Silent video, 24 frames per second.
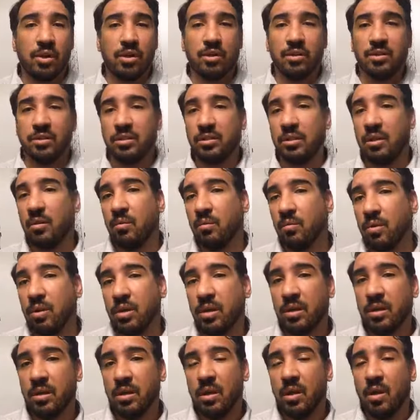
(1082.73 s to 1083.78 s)
Does it not
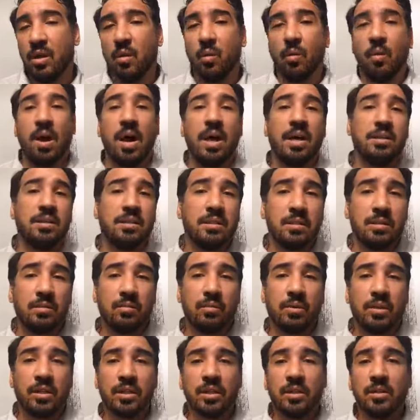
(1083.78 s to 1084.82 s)
work? Why isn't it
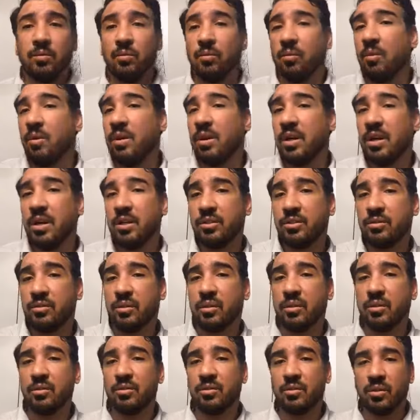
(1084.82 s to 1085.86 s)
working? What are our
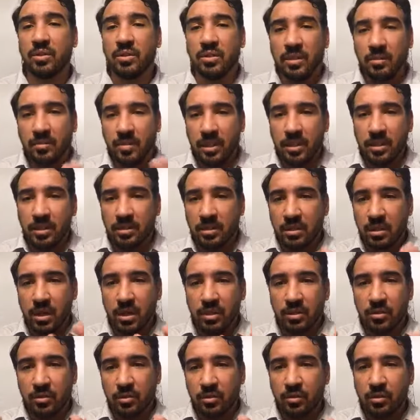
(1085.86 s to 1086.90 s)
struggles? So it's going to be a
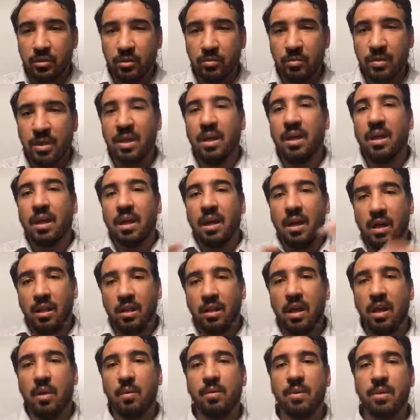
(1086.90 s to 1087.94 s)
discussion group
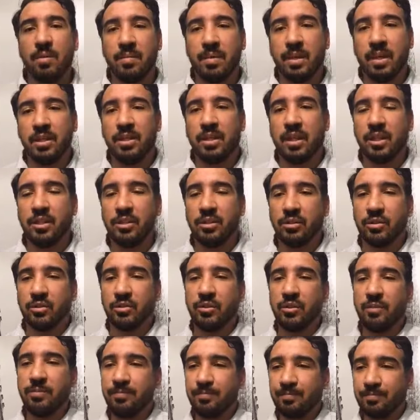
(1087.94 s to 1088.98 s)
along with a meditation
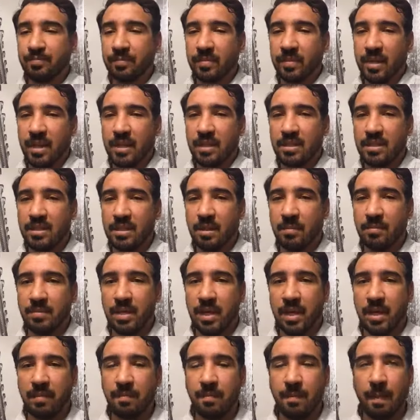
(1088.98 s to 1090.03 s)
group at the same
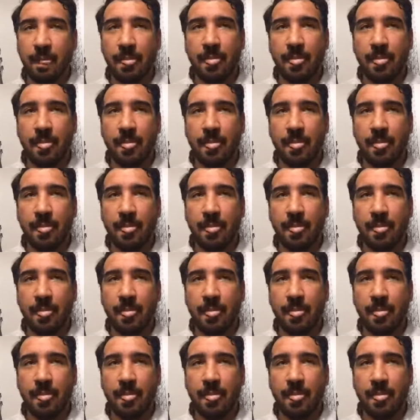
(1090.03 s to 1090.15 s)
time.